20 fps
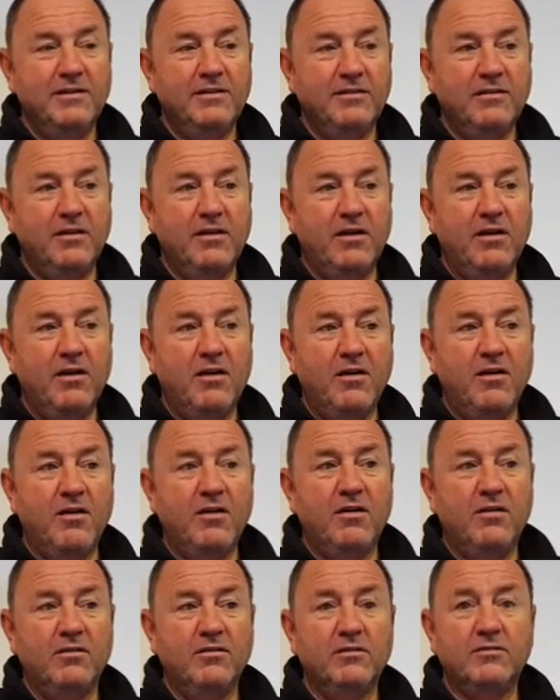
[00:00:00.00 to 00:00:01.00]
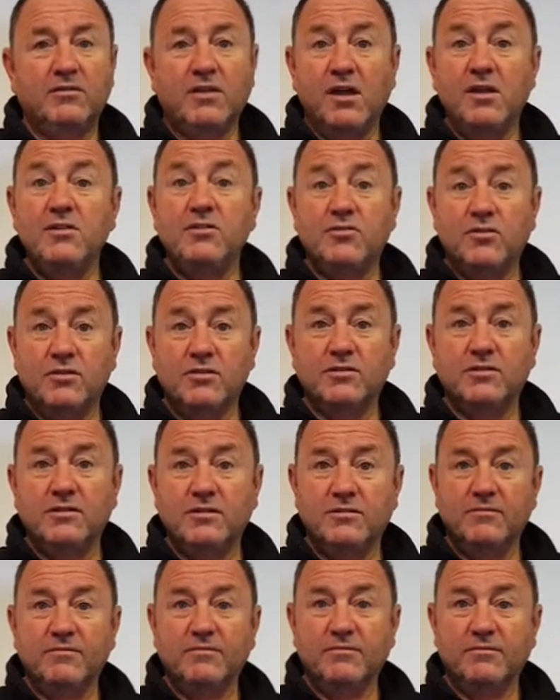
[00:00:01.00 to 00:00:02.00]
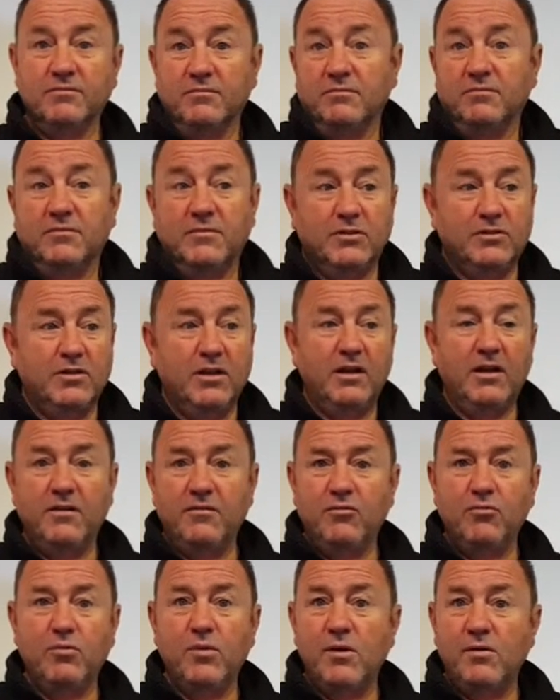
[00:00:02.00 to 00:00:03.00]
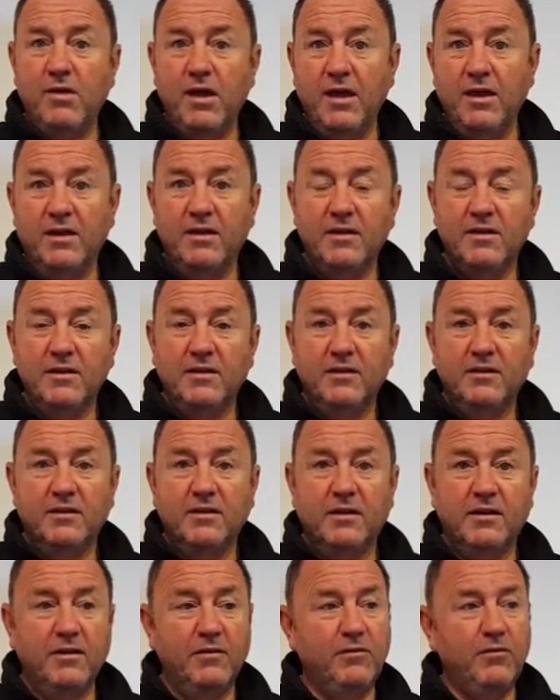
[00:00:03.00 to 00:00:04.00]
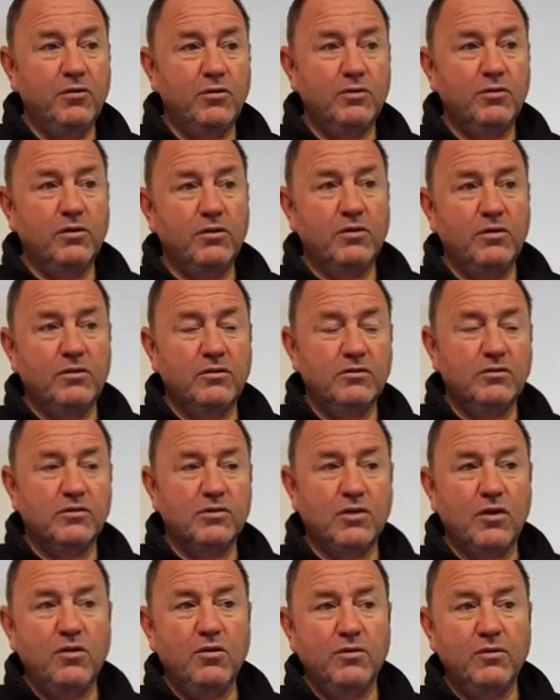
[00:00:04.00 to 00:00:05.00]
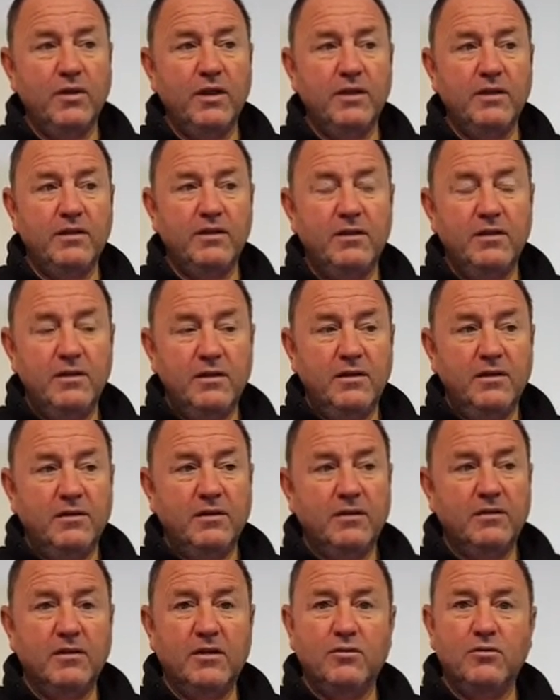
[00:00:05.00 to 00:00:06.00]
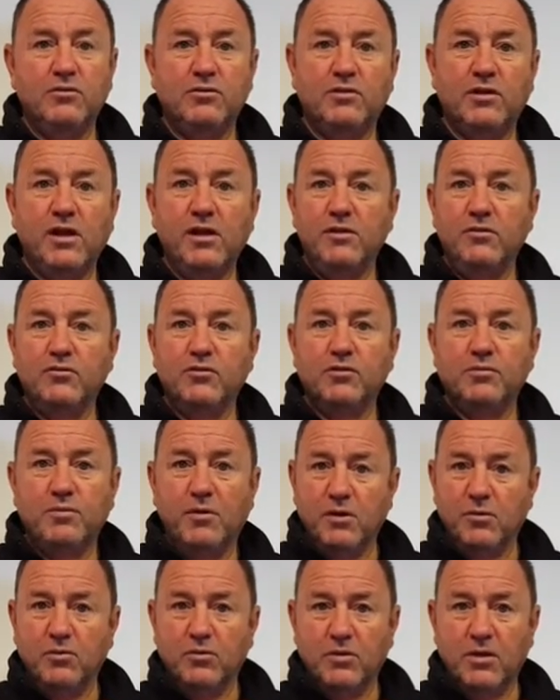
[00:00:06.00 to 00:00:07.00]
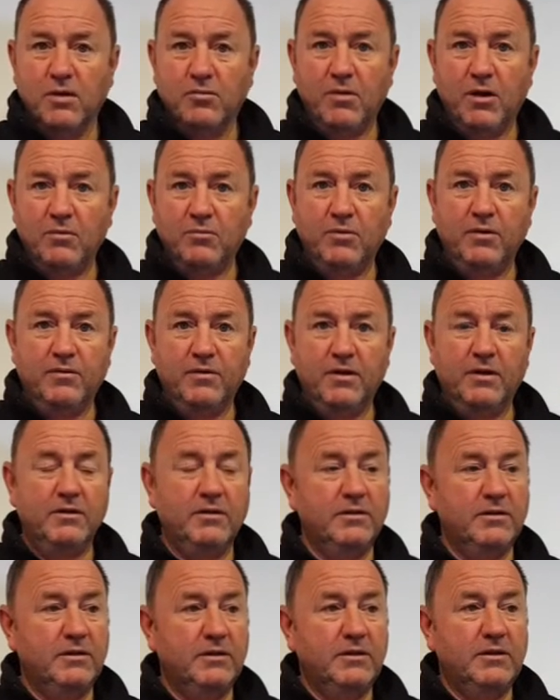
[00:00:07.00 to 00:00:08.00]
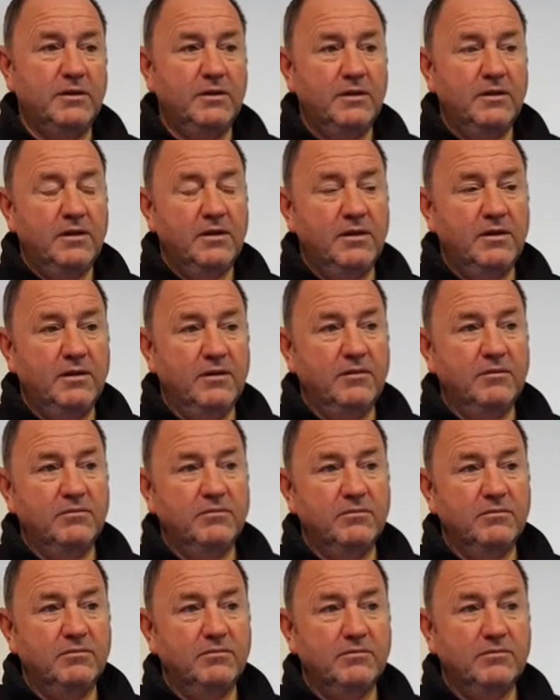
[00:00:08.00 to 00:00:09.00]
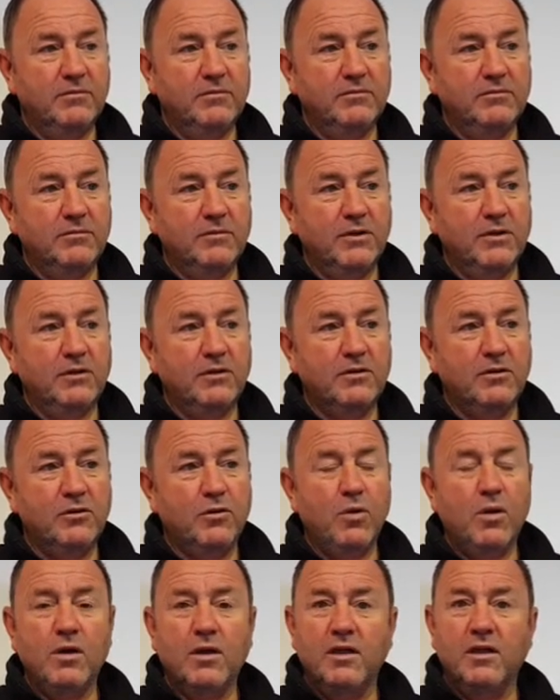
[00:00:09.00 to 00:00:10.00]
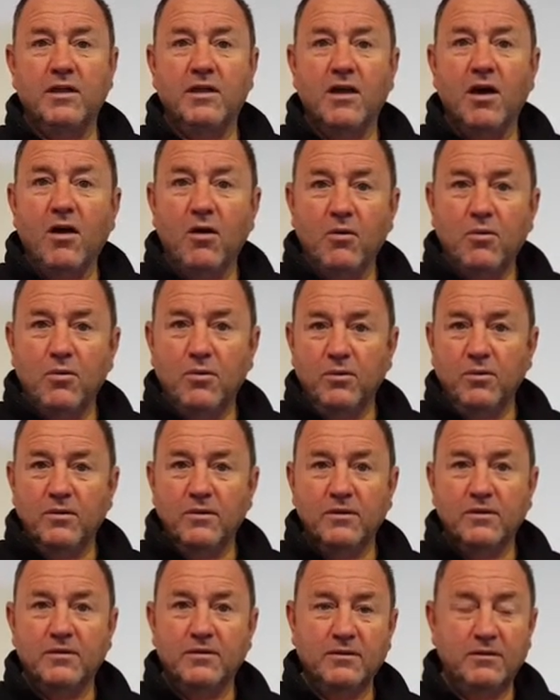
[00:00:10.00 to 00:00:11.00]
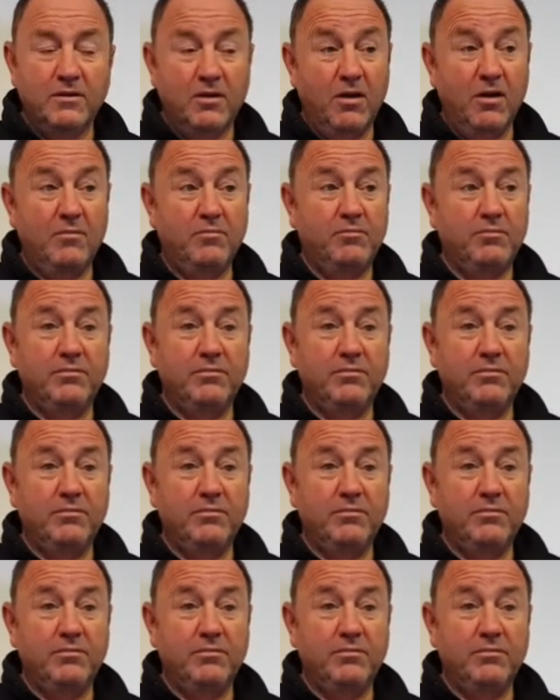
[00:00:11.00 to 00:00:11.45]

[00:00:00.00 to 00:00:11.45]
that are dangerous. Mm. That's the level we're at. And if you're not on song, then and those dangerous people come up with a um, a quality goal, like